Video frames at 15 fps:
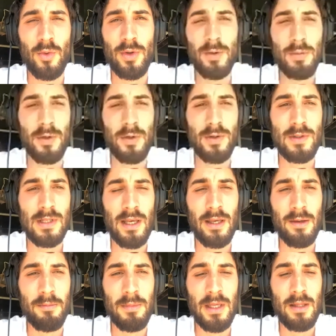it, because I
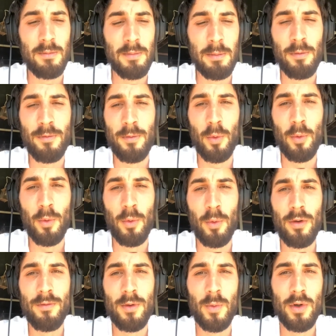meet people from
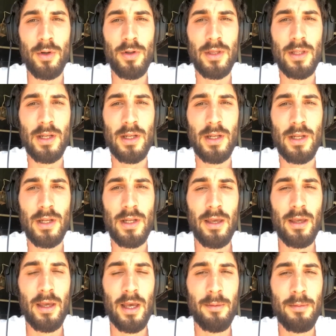all over the world, and I'm
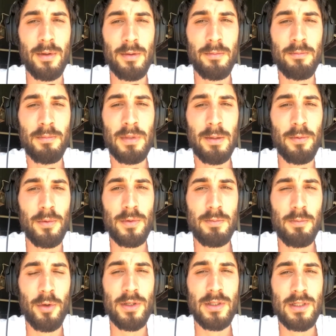a people's
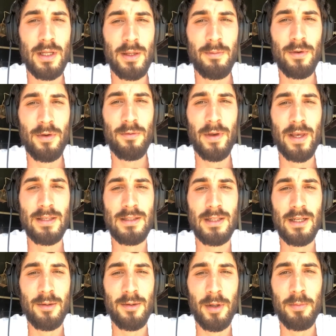person. I'm very
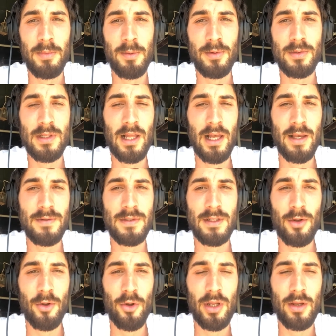fascinated about people's lives and
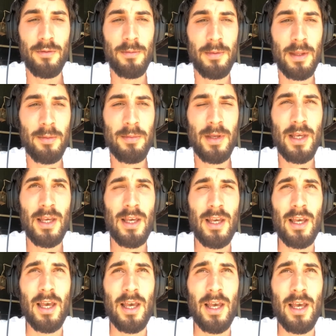learning from them.
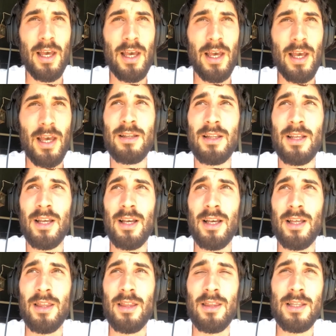And
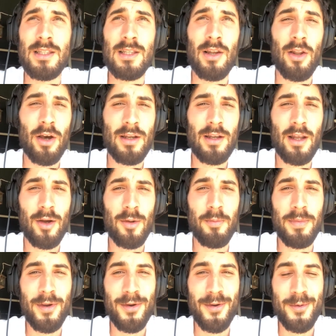this lockdown
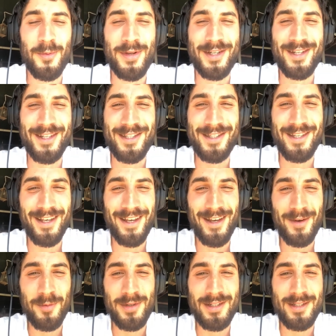period,
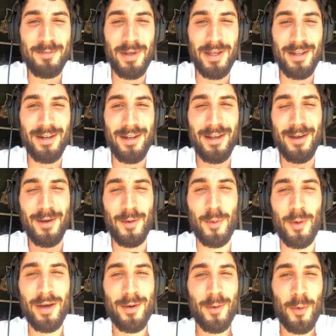which has been
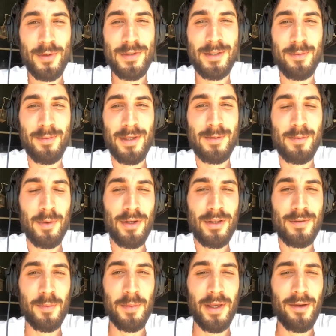quite an awesome
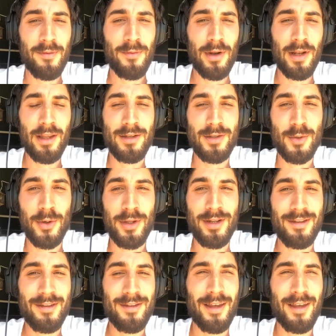experience for me. I've really enjoyed
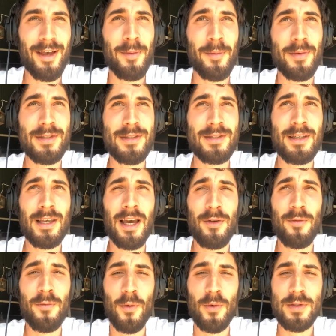it. It's kind
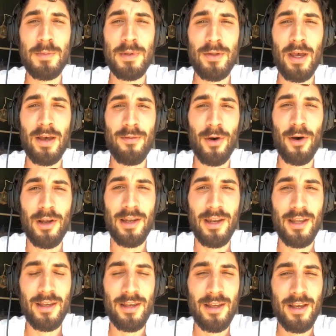of forced me to have a
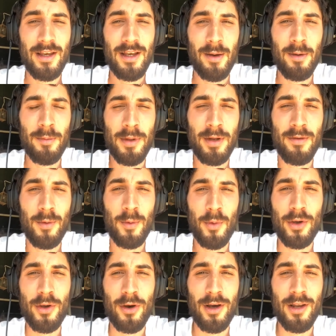holiday. I'm a bit of a
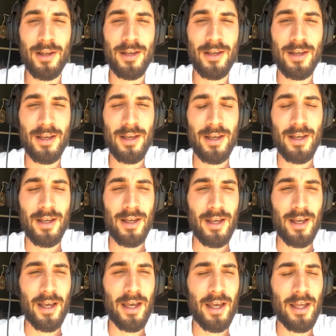workaholic.
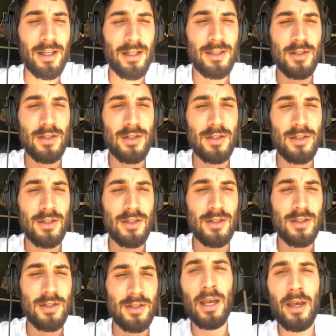And so
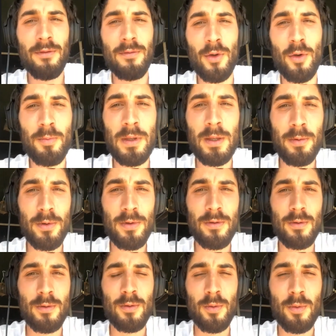now that I have no people
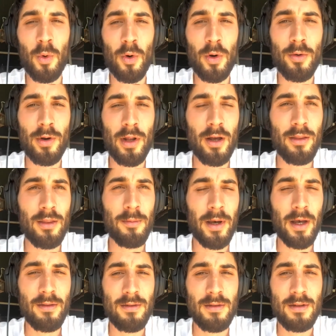to walk around the
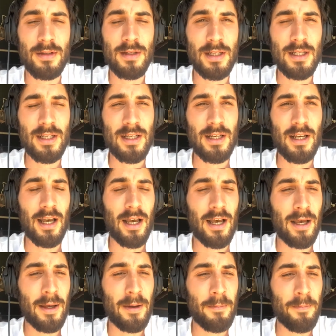mountain,
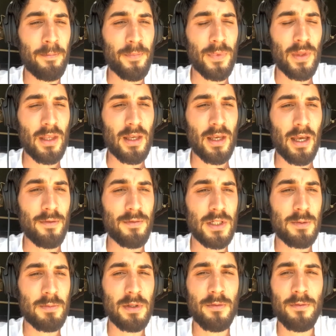I've
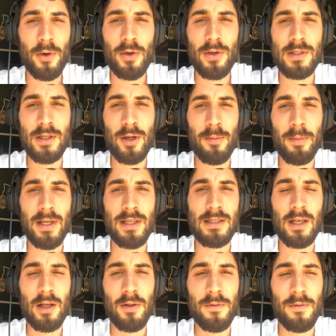just been focusing on
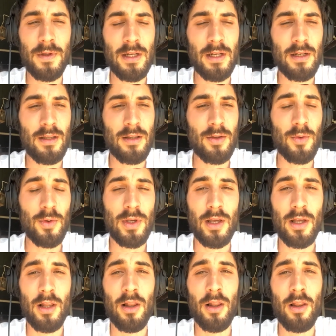myself and doing
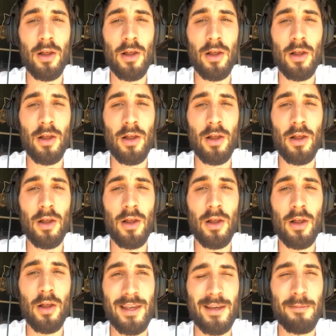a lot,
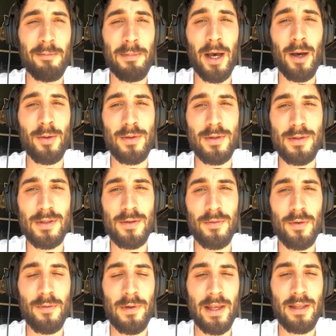like mountains of
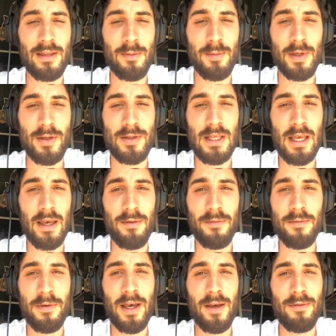reflecting, because I have
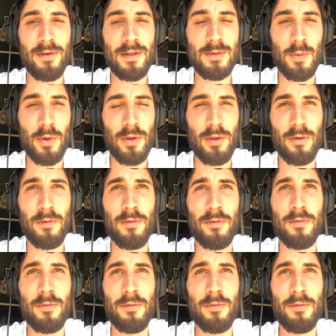5 years worth of